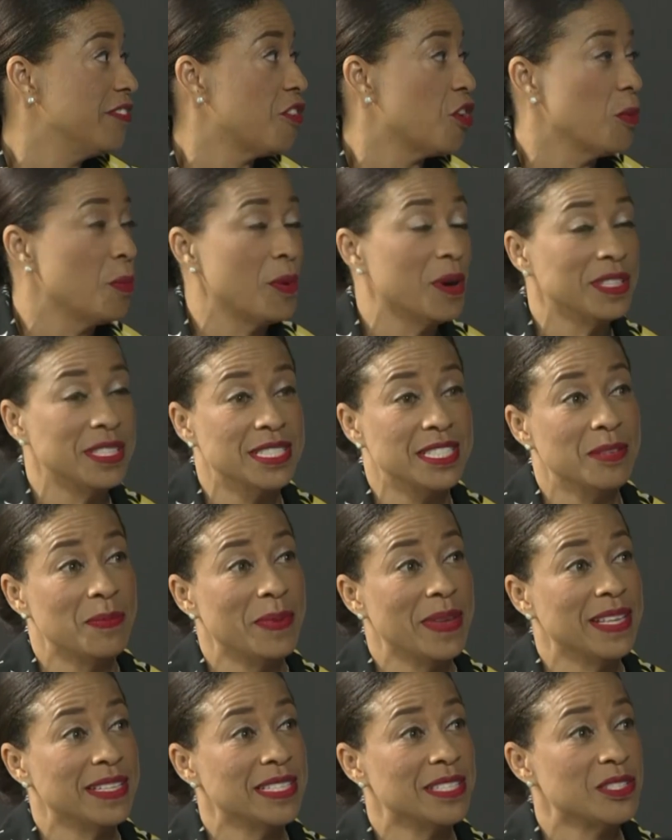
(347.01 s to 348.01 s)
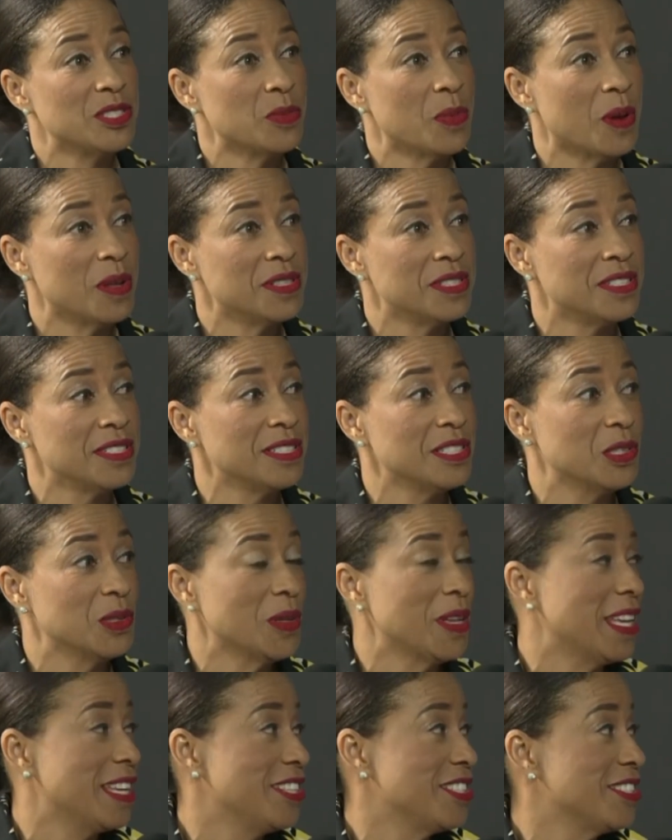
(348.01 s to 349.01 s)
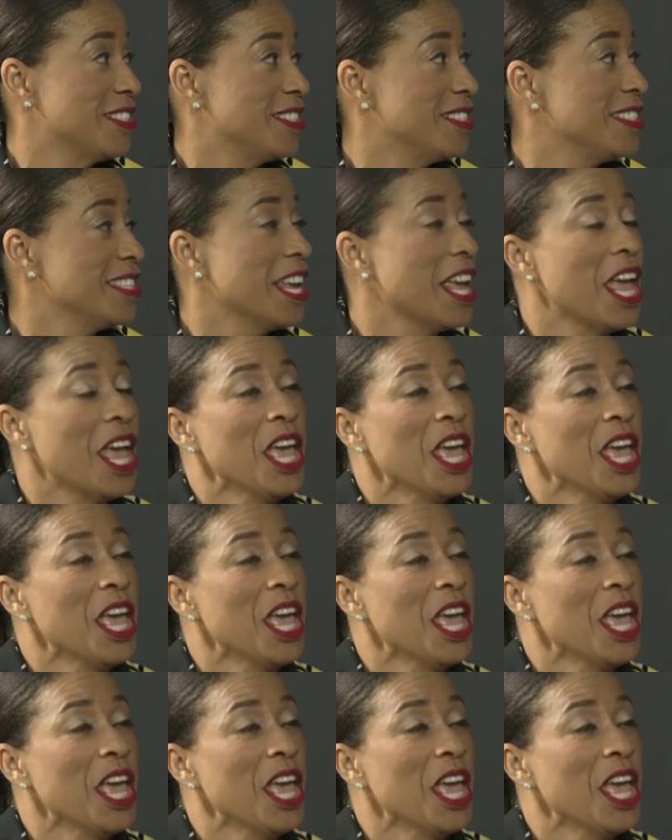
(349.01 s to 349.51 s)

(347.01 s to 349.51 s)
our participating sponsors' locations,